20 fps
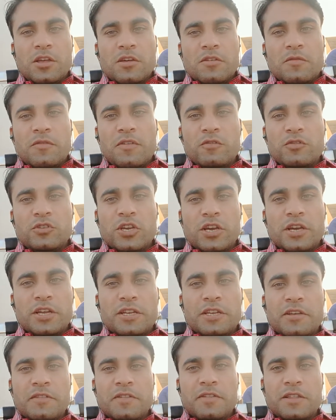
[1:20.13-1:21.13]
future
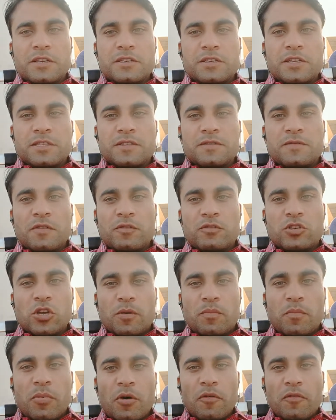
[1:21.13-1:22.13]
indefinite tense, future
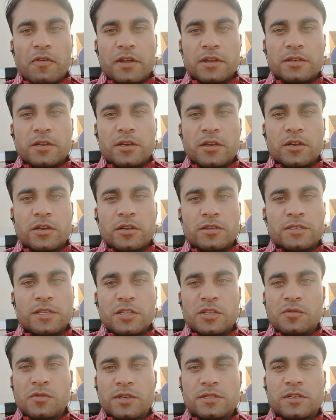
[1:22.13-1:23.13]
perfect
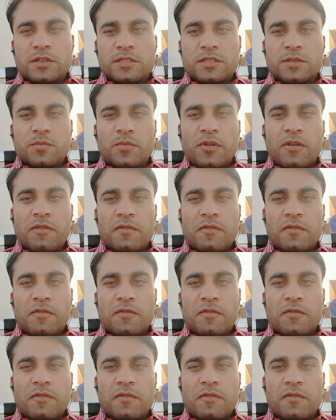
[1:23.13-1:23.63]
continuous tense,